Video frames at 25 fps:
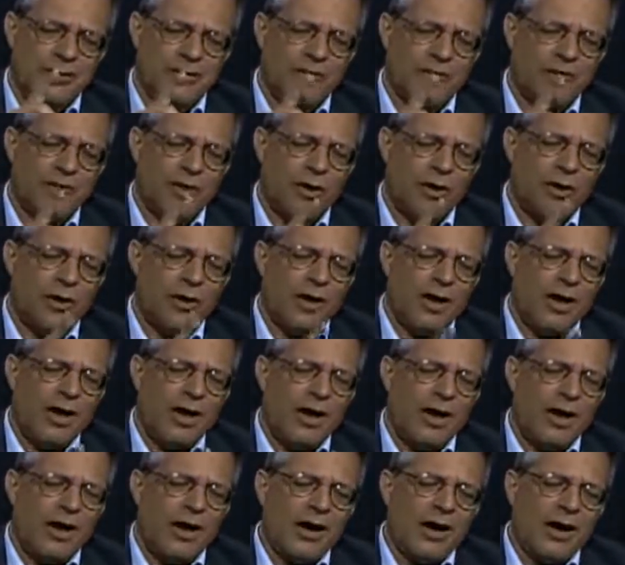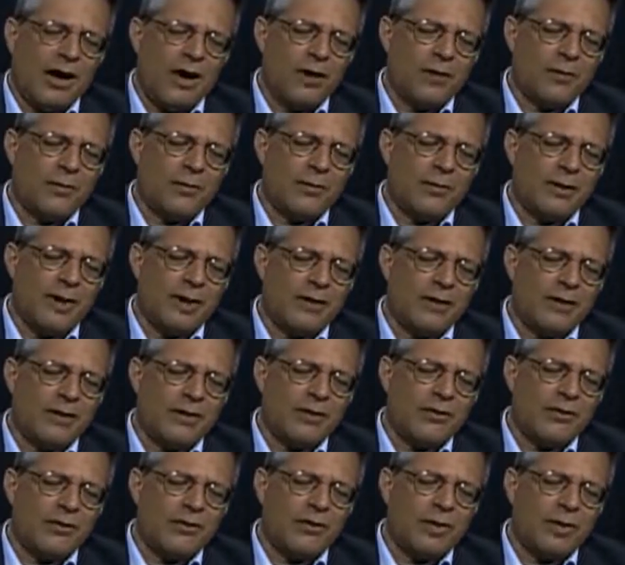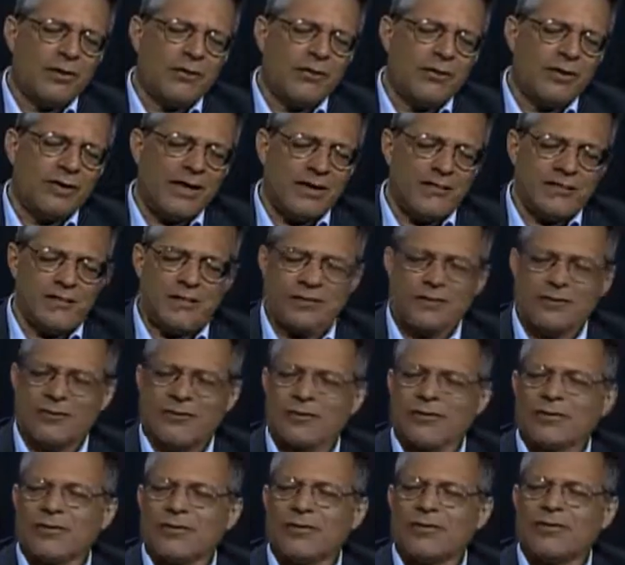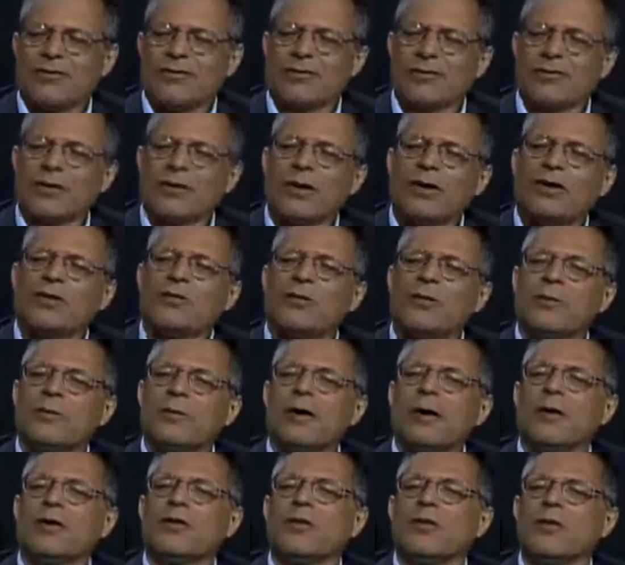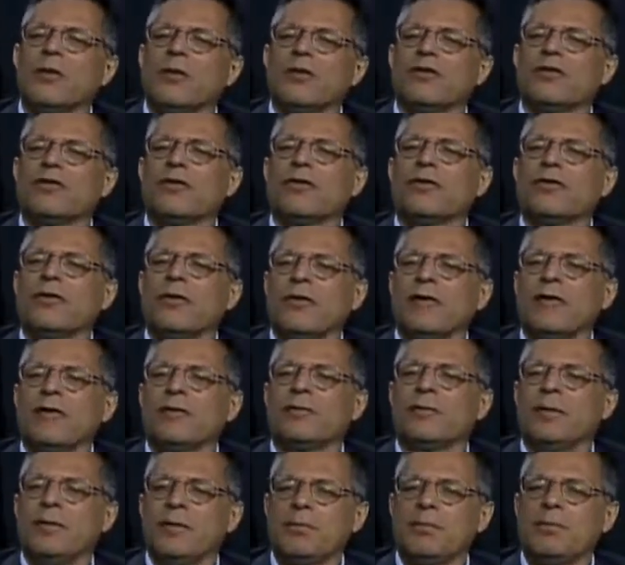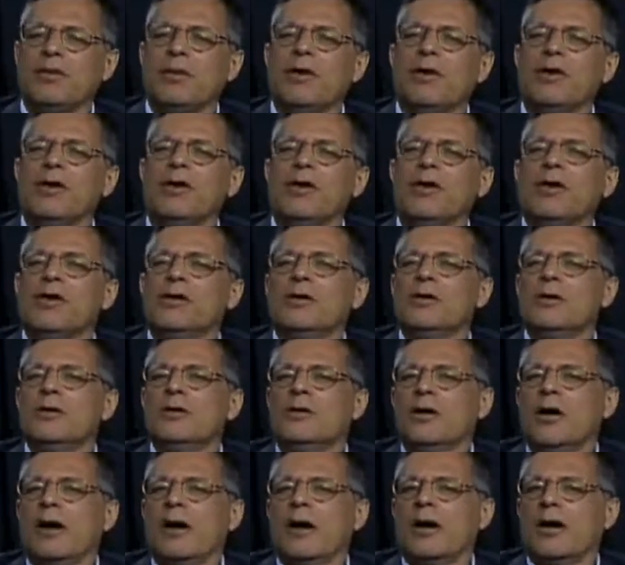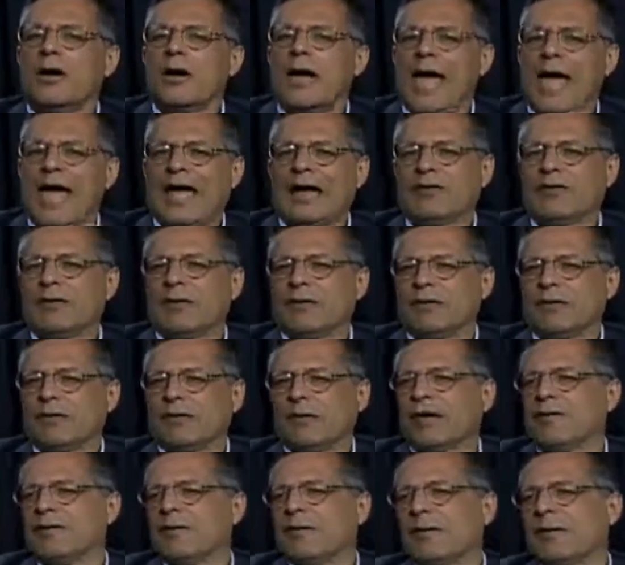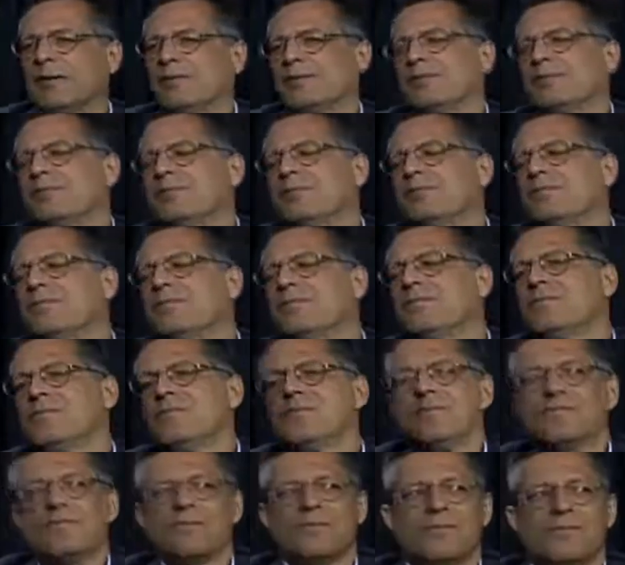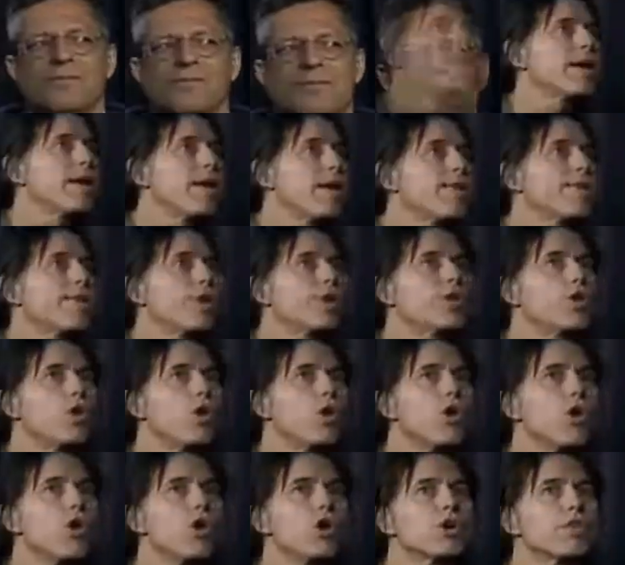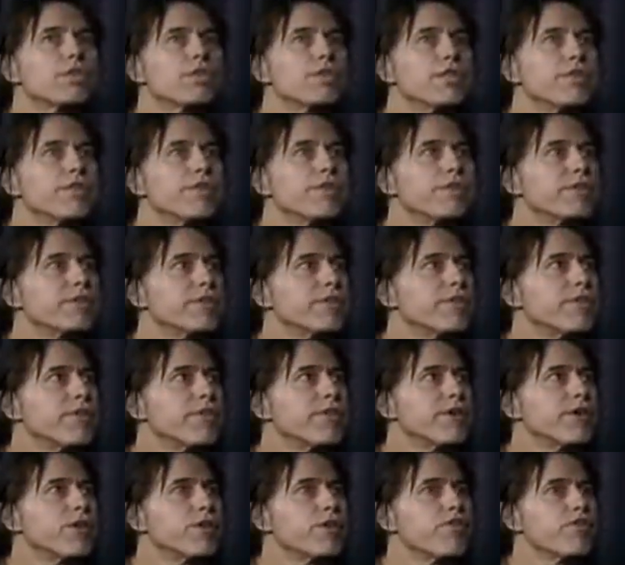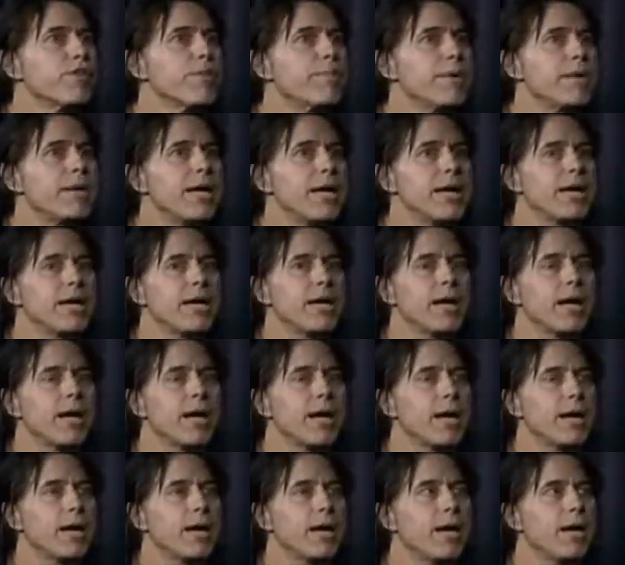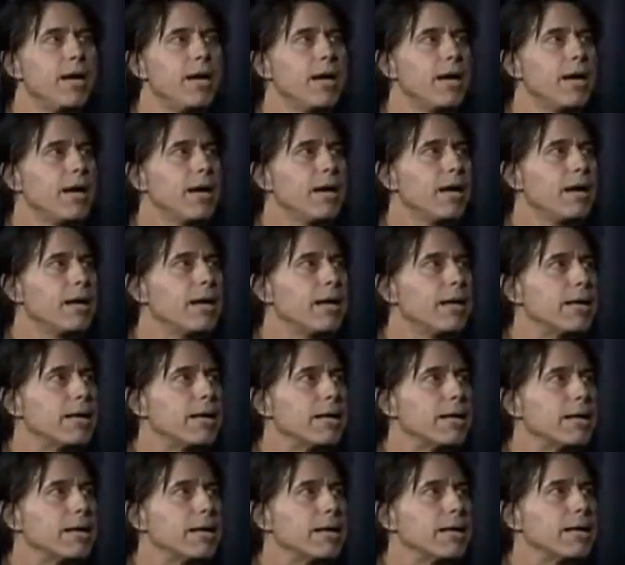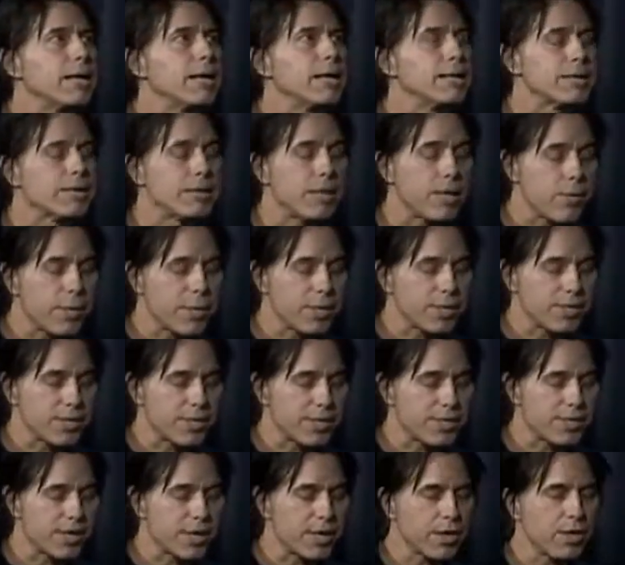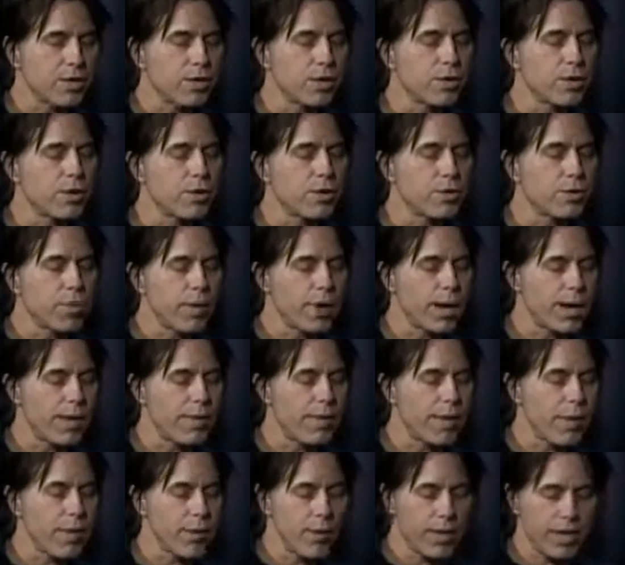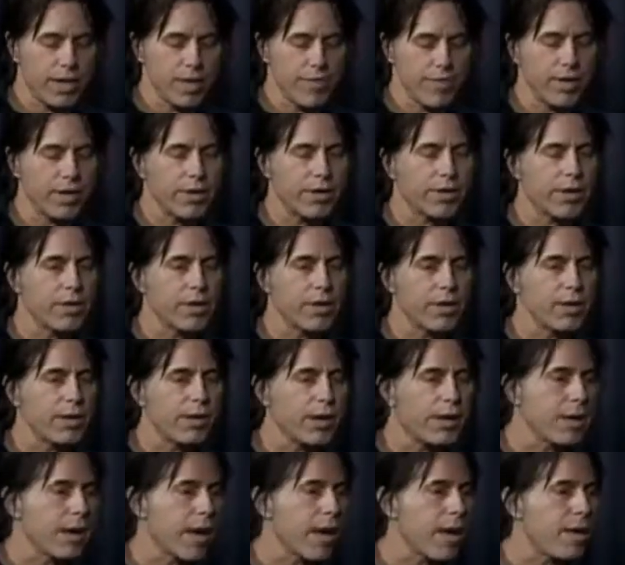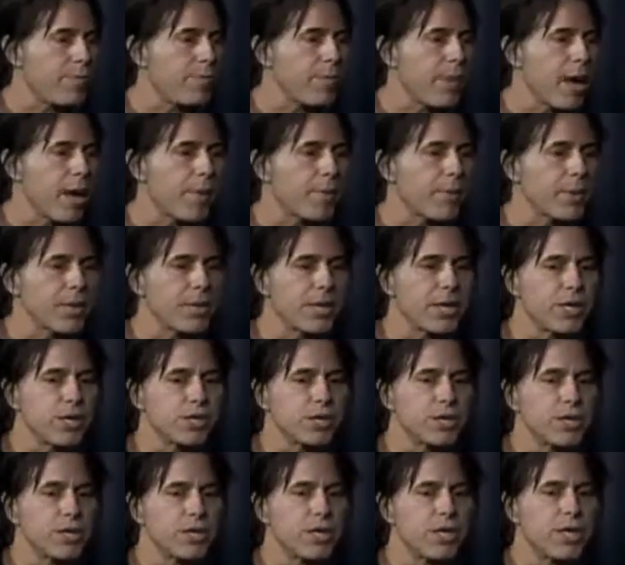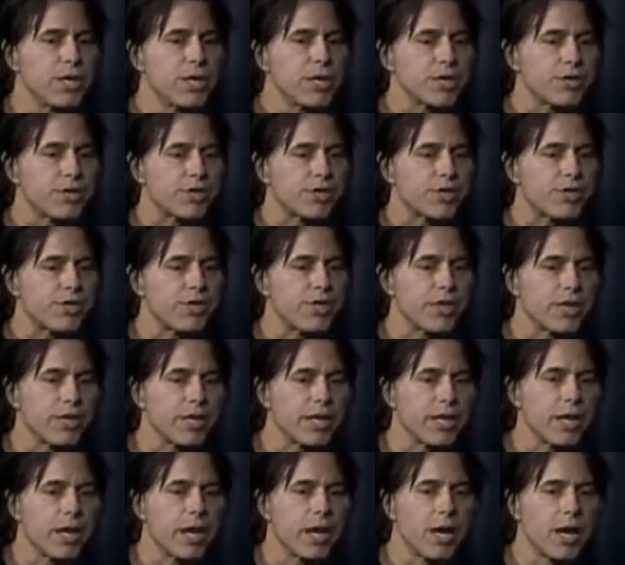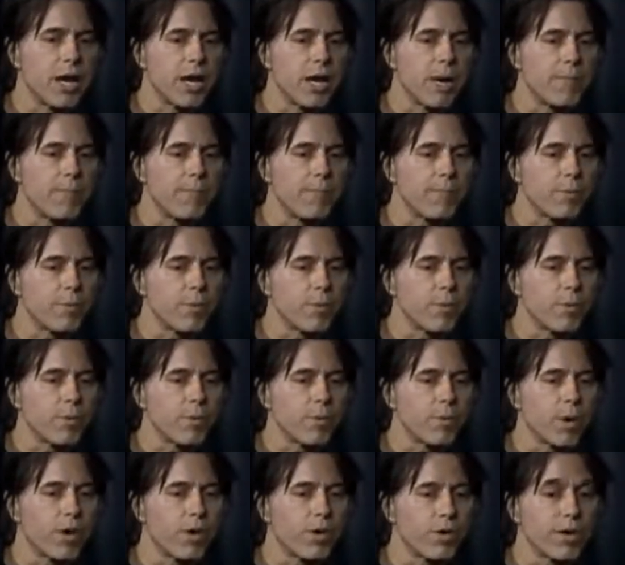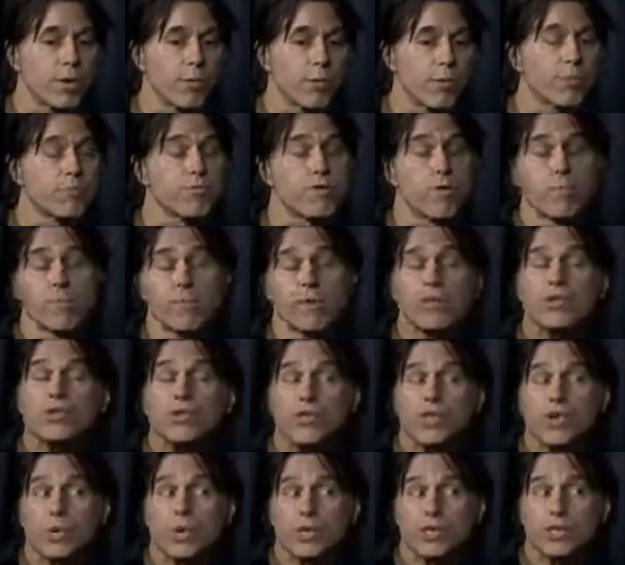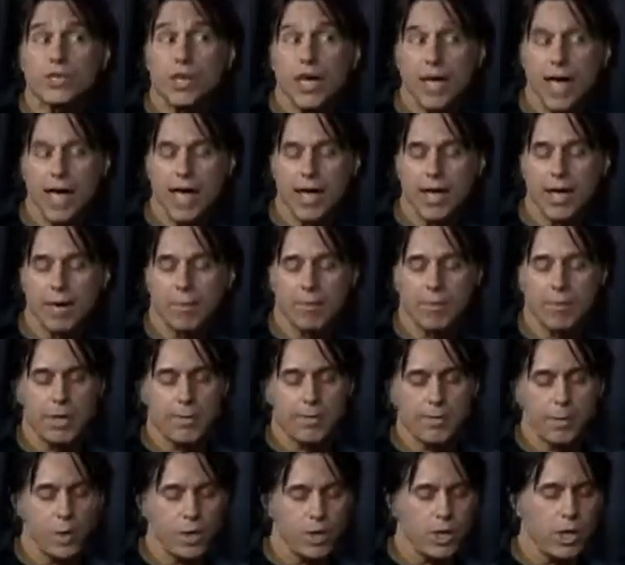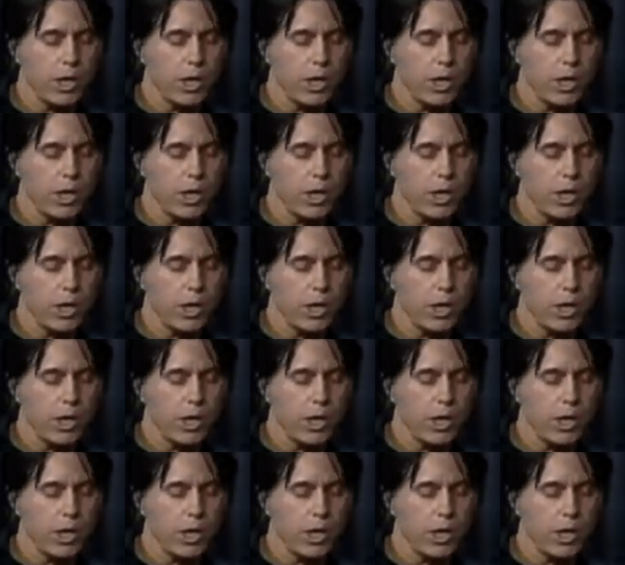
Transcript: So, but what's the evidence of this, and what is it beyond the wishful thinking of people who are angry with the government? The evidence is we have a long series of very incriminating sequences that occurred where they were giving the gay population, specifically ones that were promiscuous gay people,